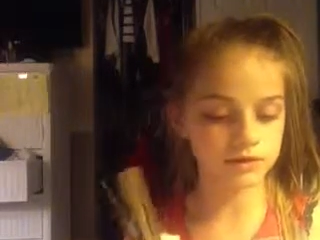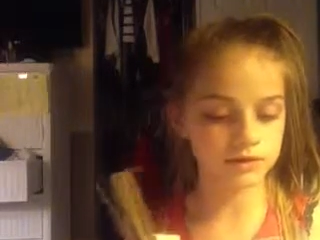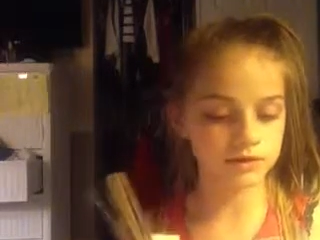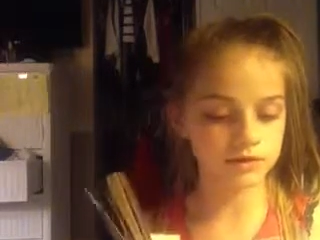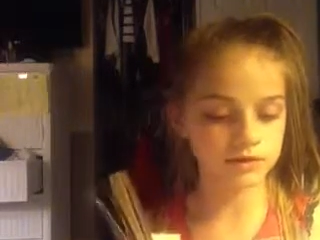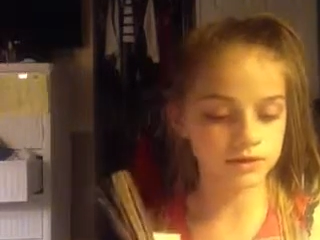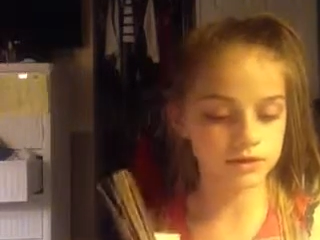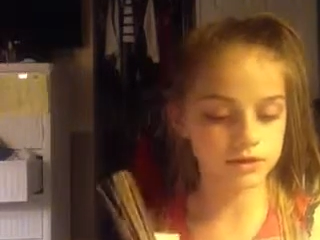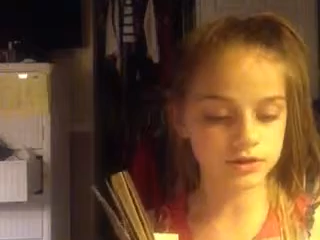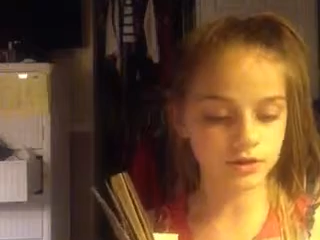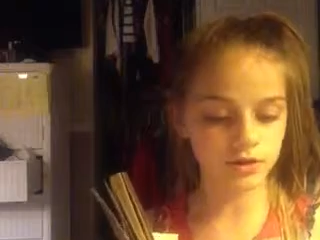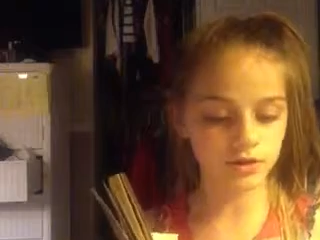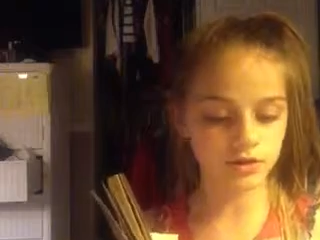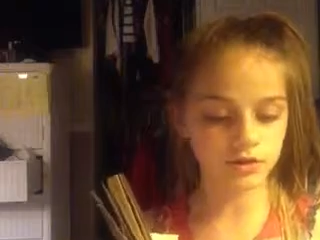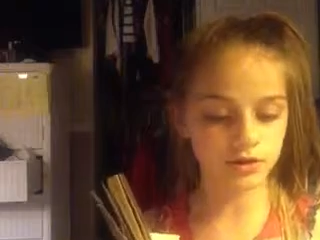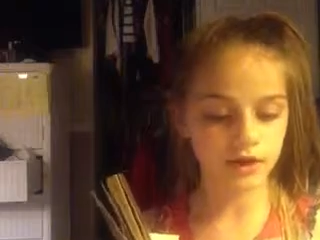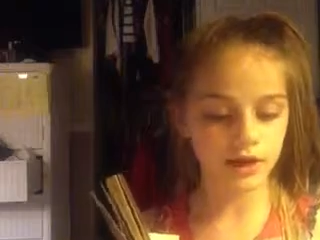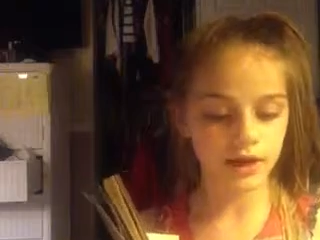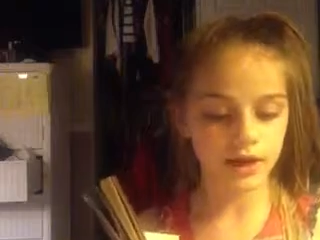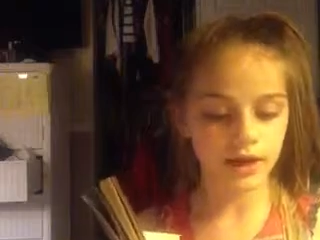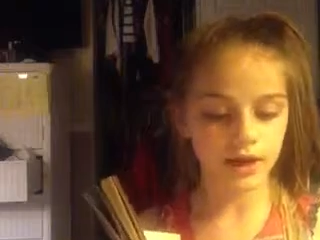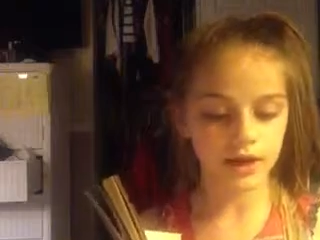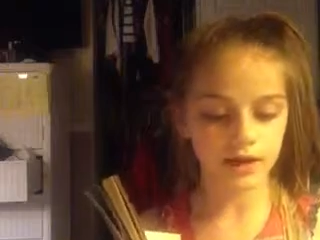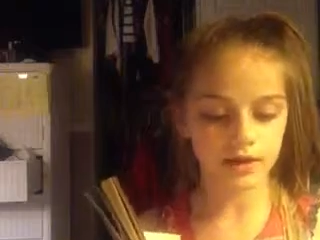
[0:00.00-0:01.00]
showed
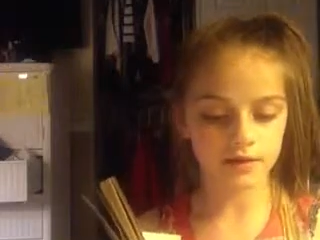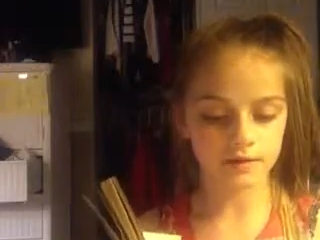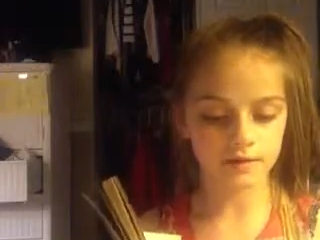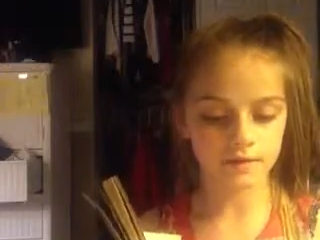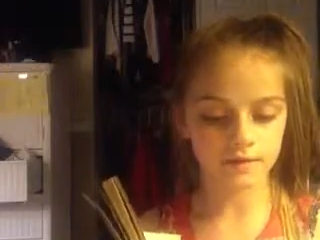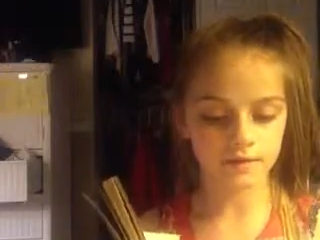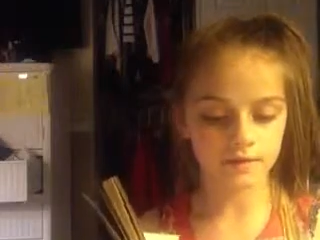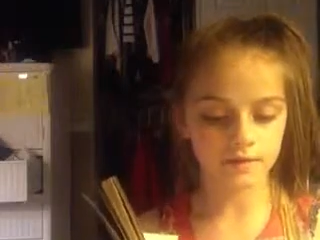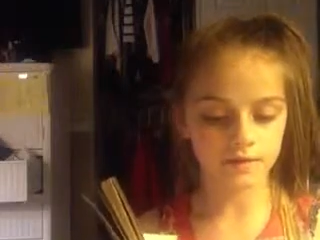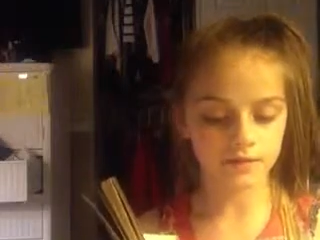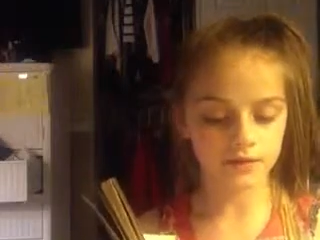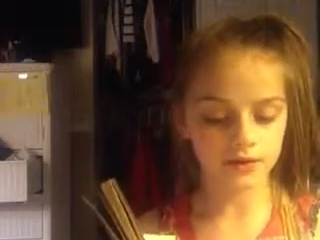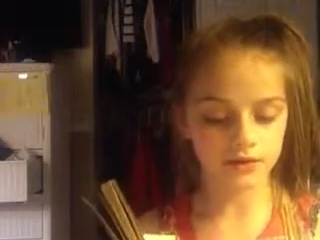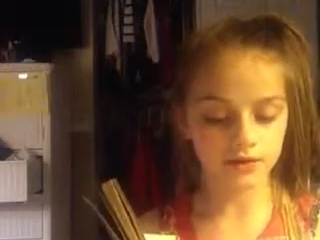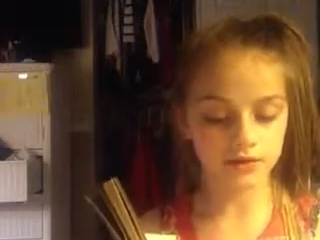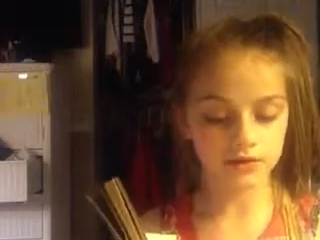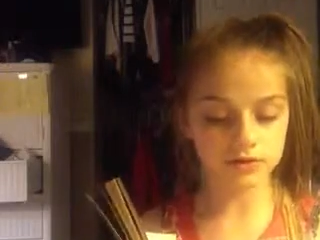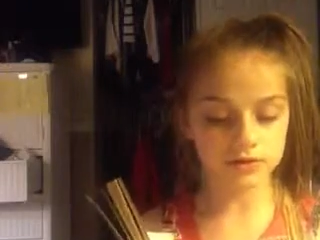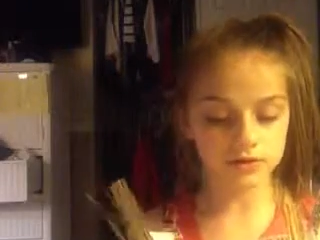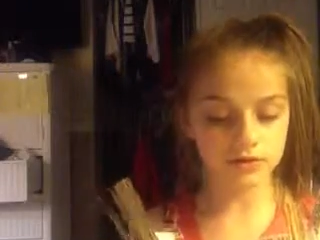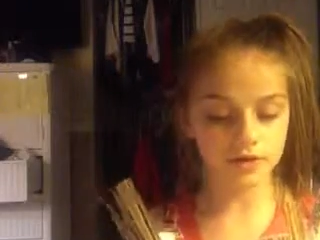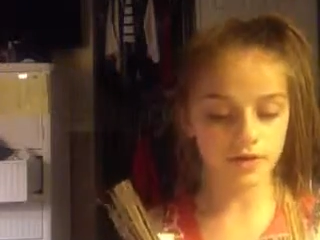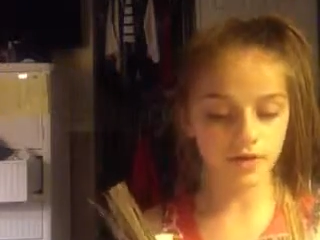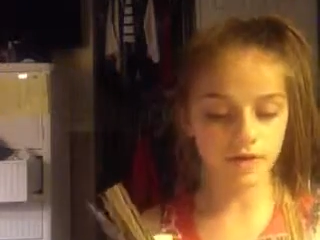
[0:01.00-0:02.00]
a
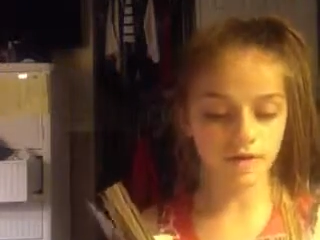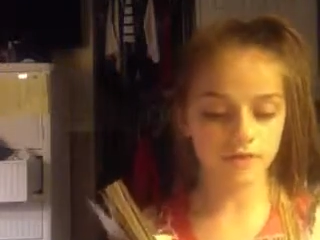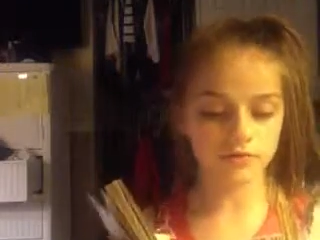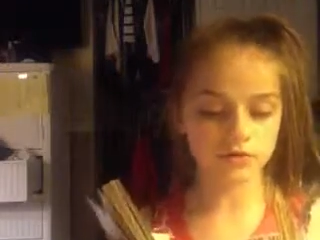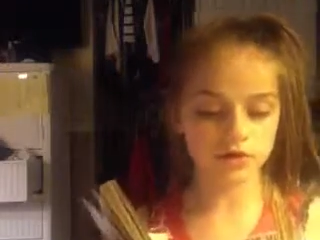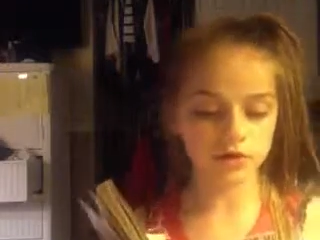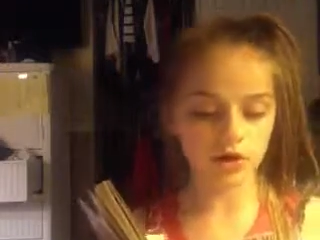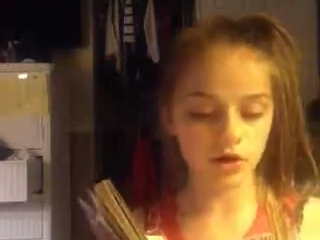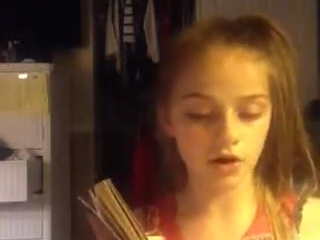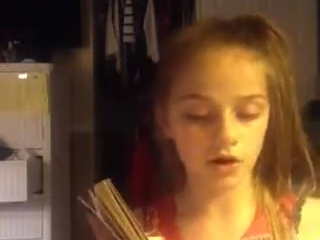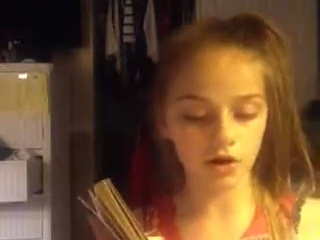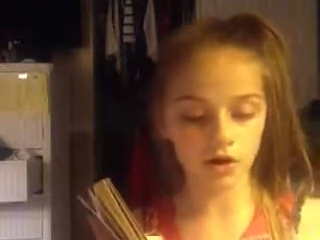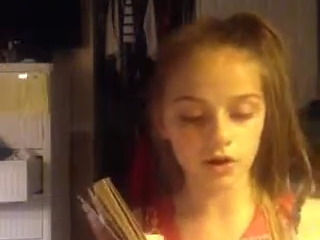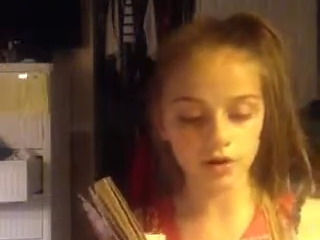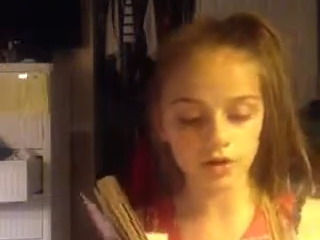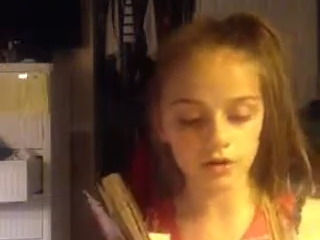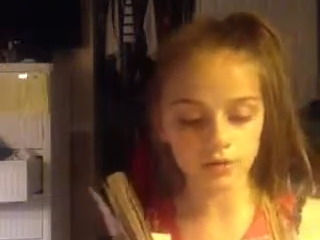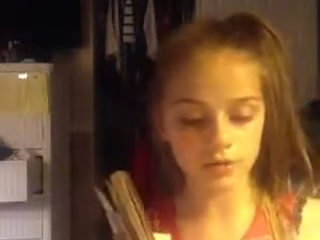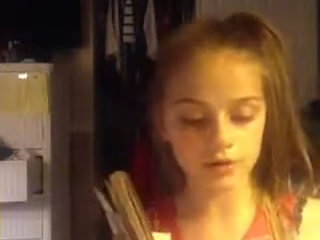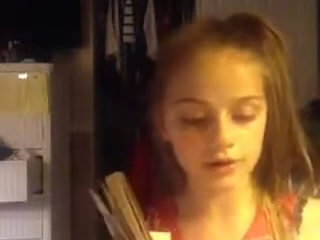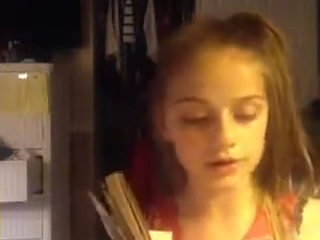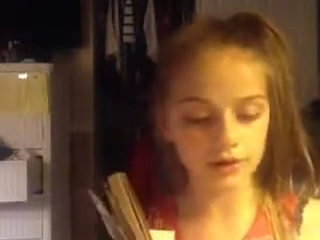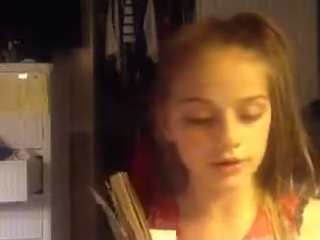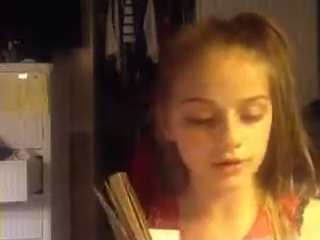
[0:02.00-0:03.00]
field of tall
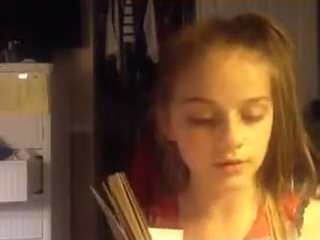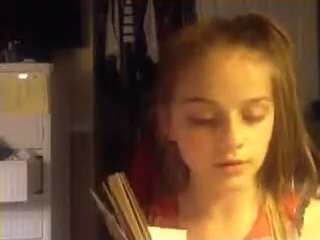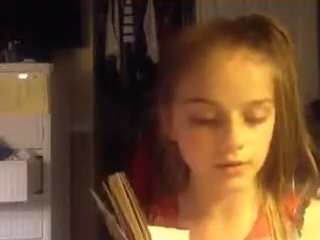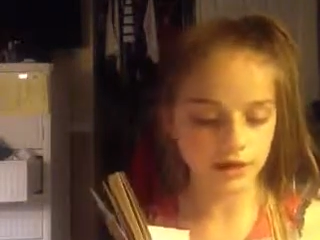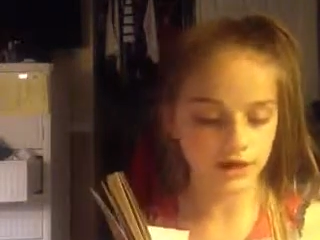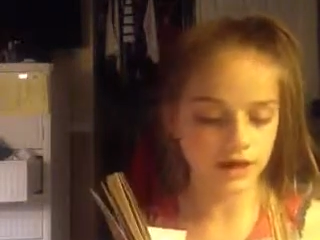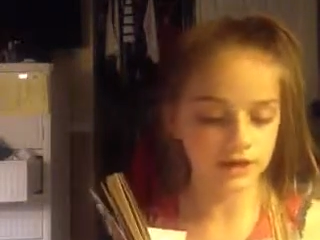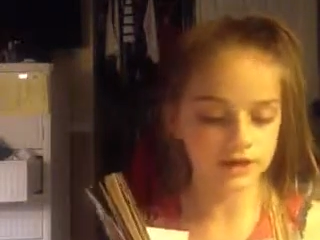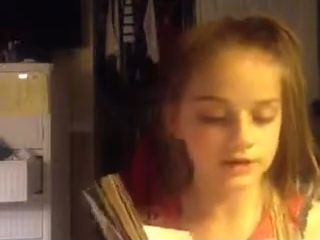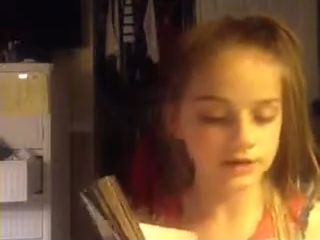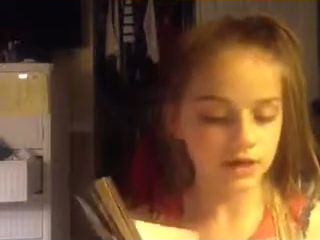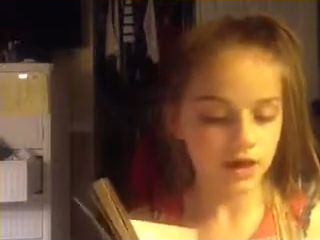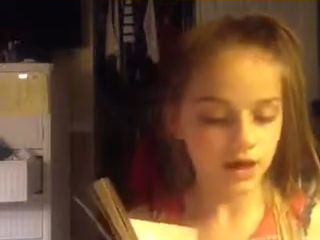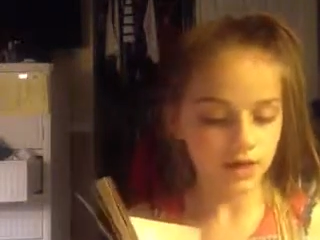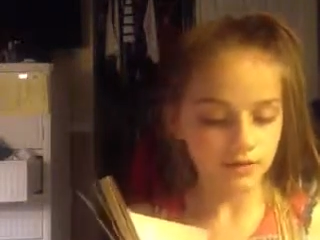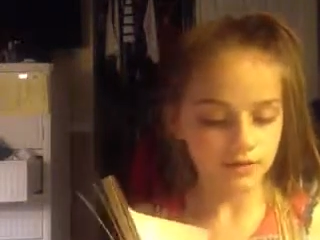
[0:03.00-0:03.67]
green grass.